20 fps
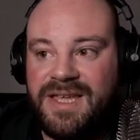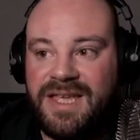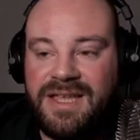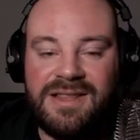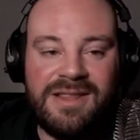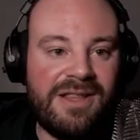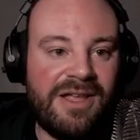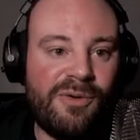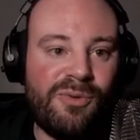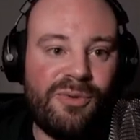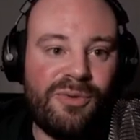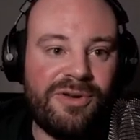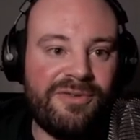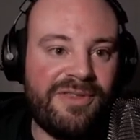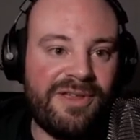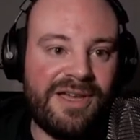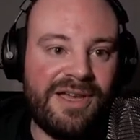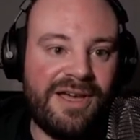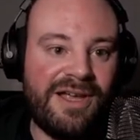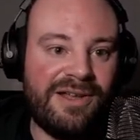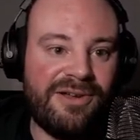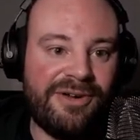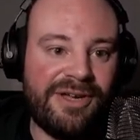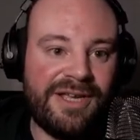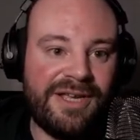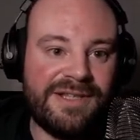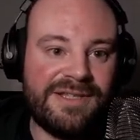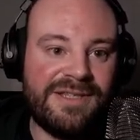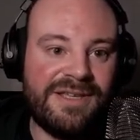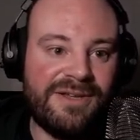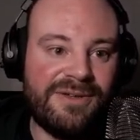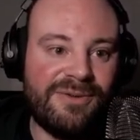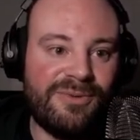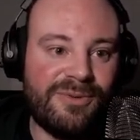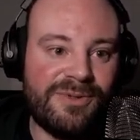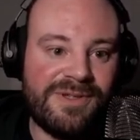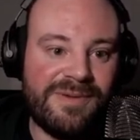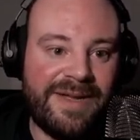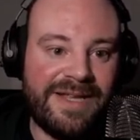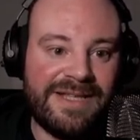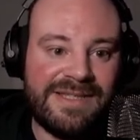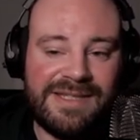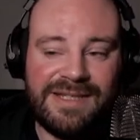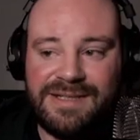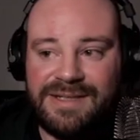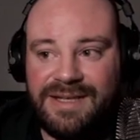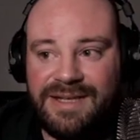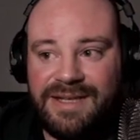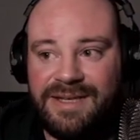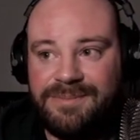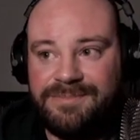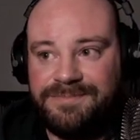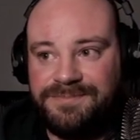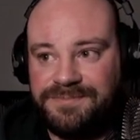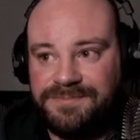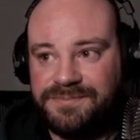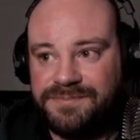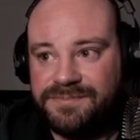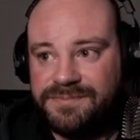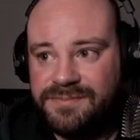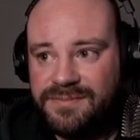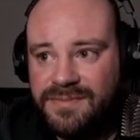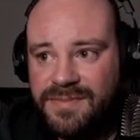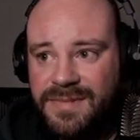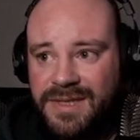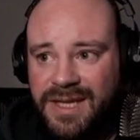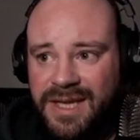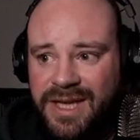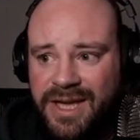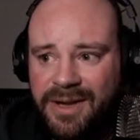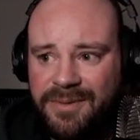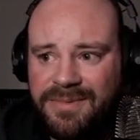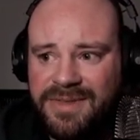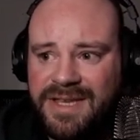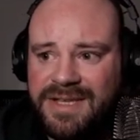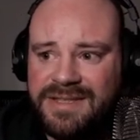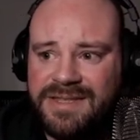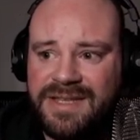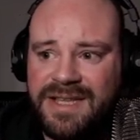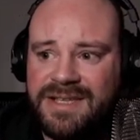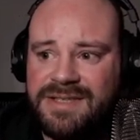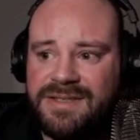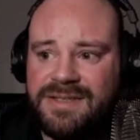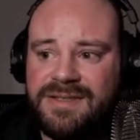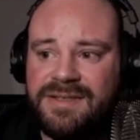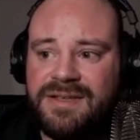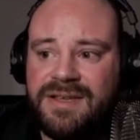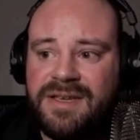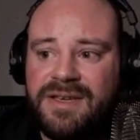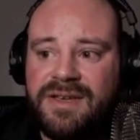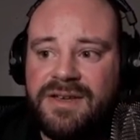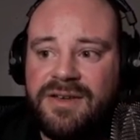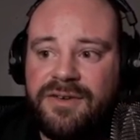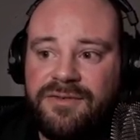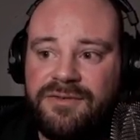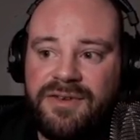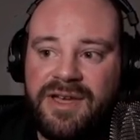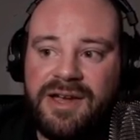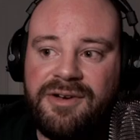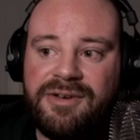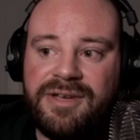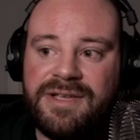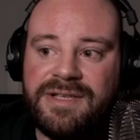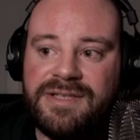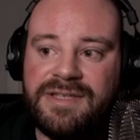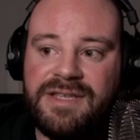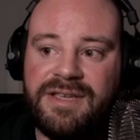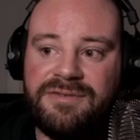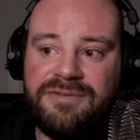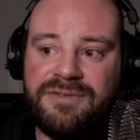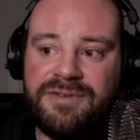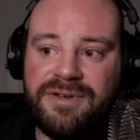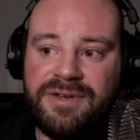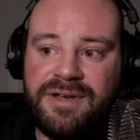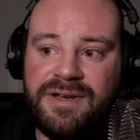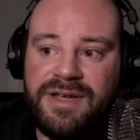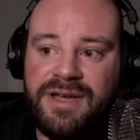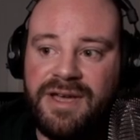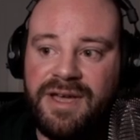Like all of the coloring is done automatically. There's various different